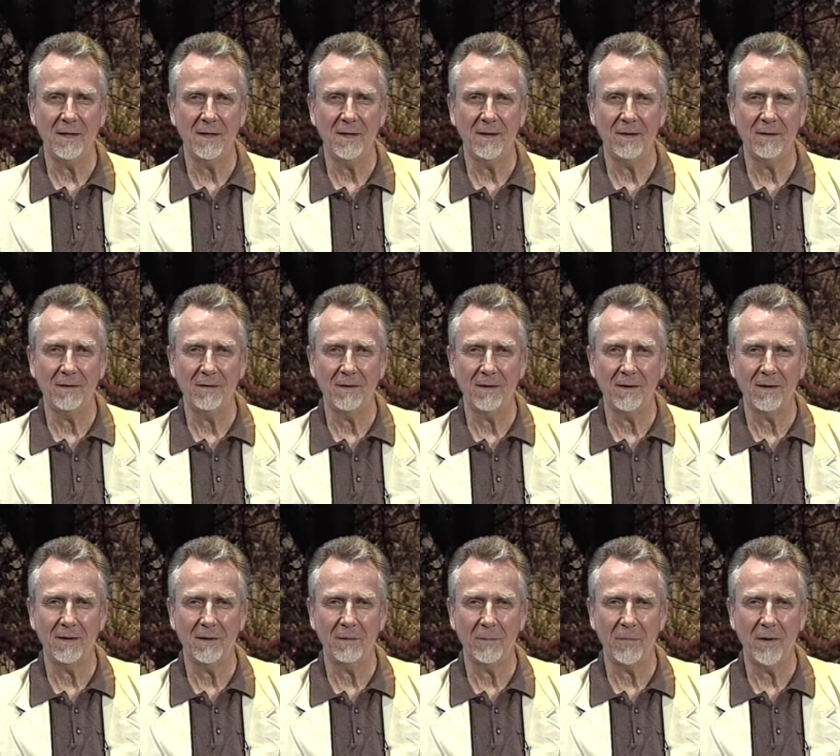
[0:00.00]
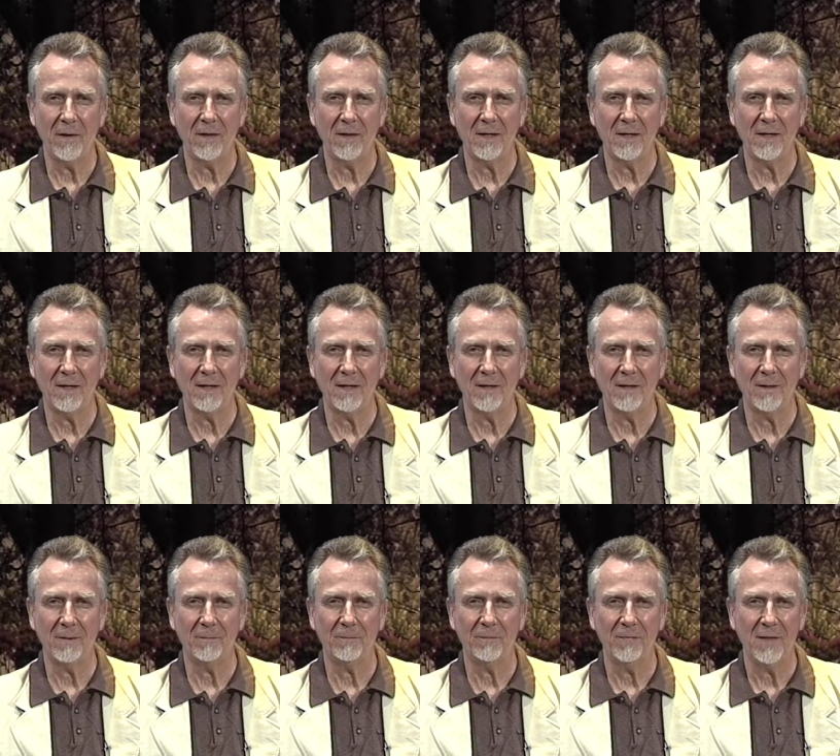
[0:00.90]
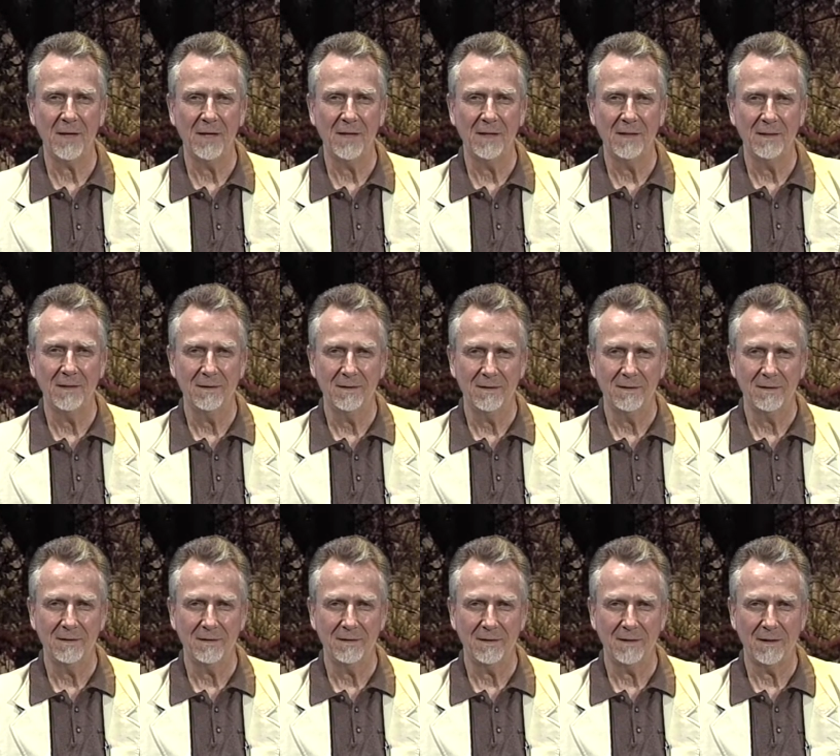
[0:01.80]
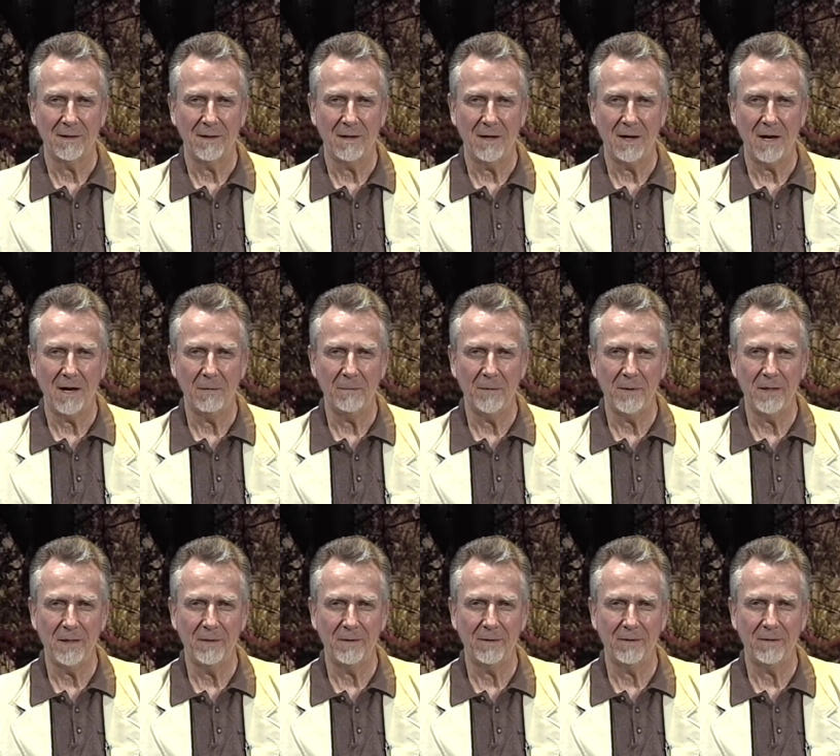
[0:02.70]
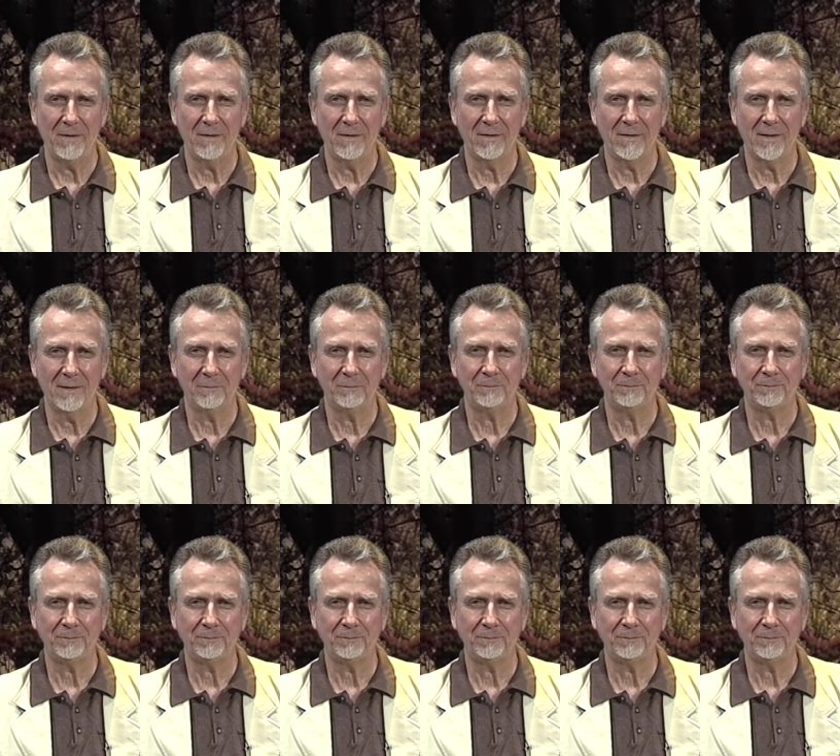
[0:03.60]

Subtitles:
apparently Hopi or